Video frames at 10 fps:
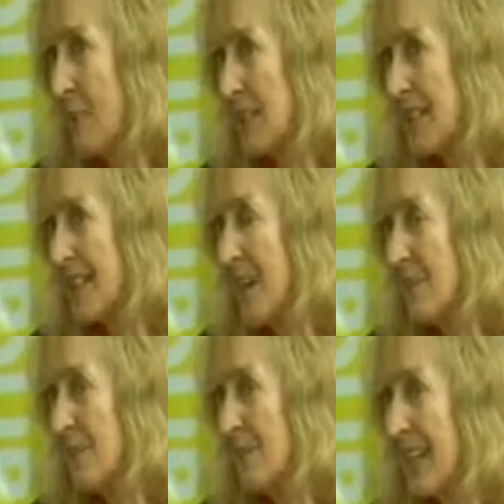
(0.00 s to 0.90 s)
But
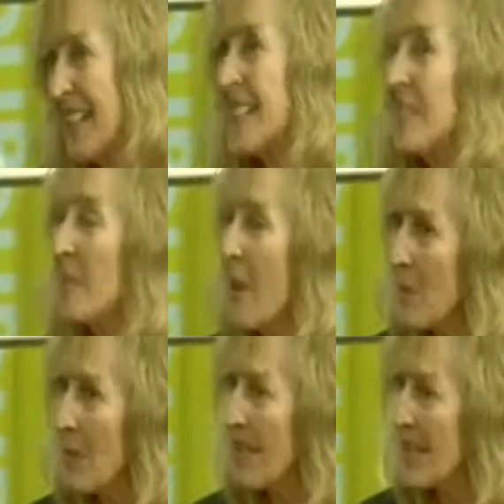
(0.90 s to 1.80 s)
it is
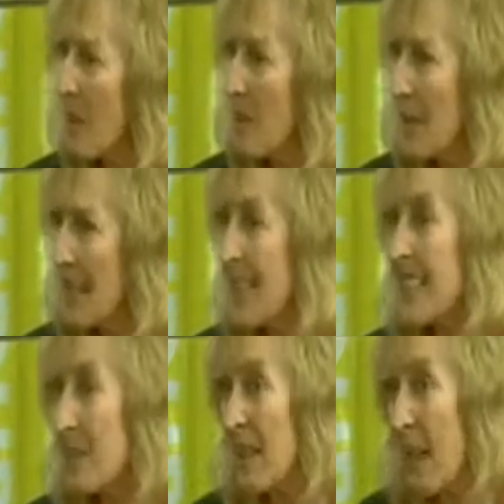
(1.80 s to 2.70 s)
fabulous coming here.
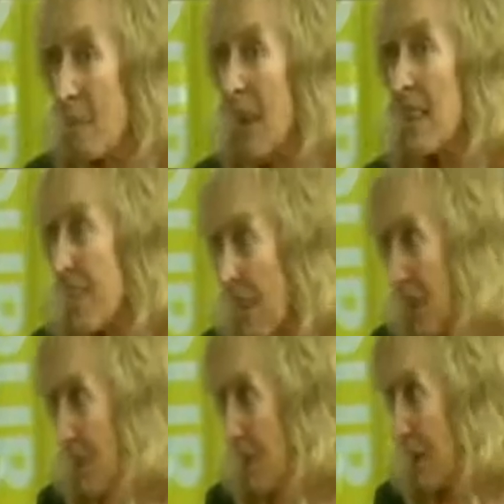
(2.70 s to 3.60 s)
This is now my
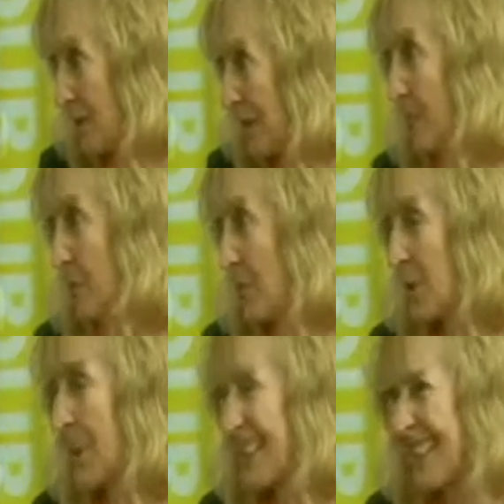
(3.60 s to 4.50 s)
3rd trip to
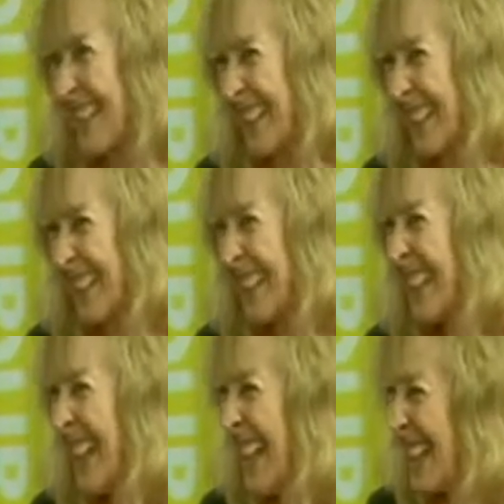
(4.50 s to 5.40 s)
Liverpool this year.
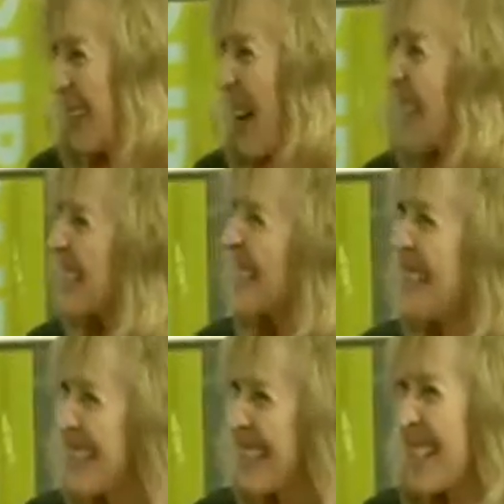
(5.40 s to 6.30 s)
Wow. To actually
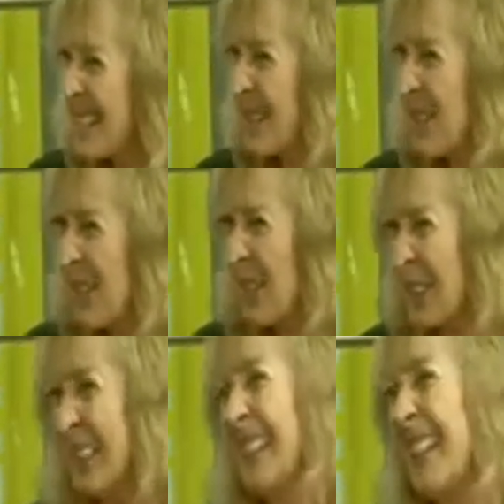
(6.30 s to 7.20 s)
see it
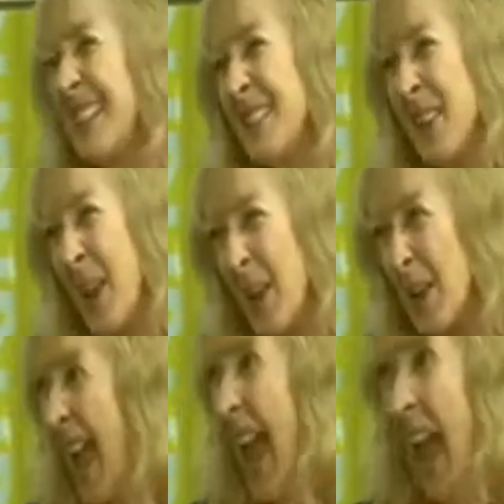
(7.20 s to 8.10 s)
all happening